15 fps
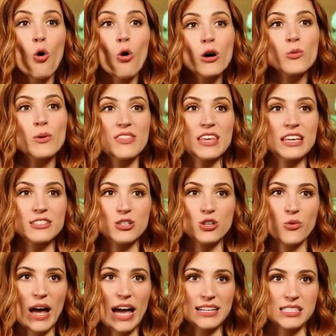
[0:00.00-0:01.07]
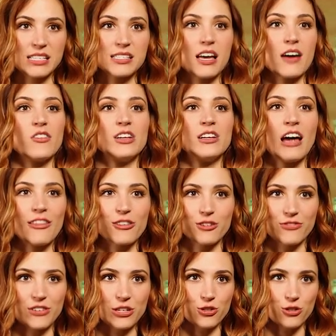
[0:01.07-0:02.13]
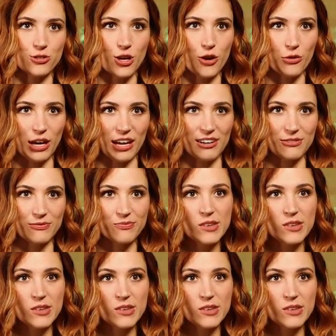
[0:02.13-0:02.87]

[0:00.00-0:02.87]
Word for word: or within two hexes of another feature token.